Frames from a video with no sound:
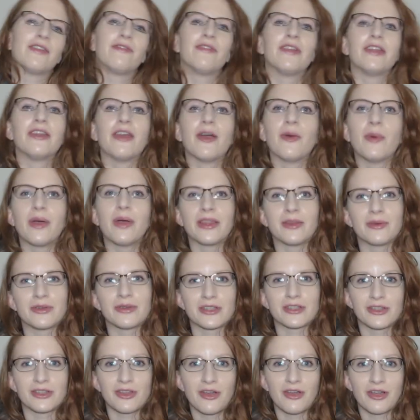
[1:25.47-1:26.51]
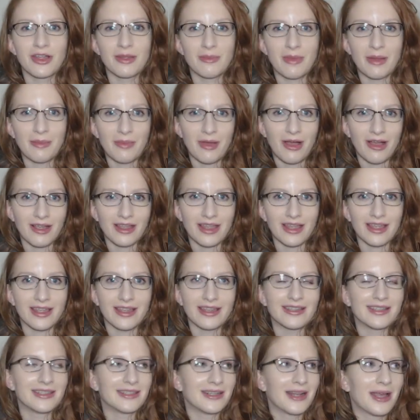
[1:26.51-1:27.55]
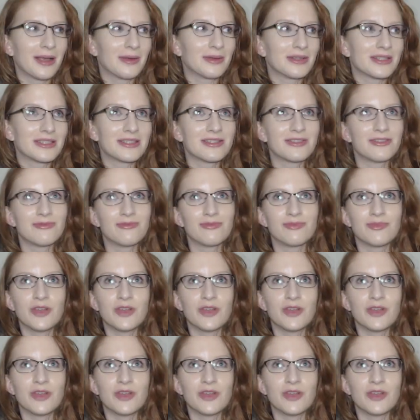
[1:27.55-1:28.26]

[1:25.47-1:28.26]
to figure out why there was a thong in my pocket, and I was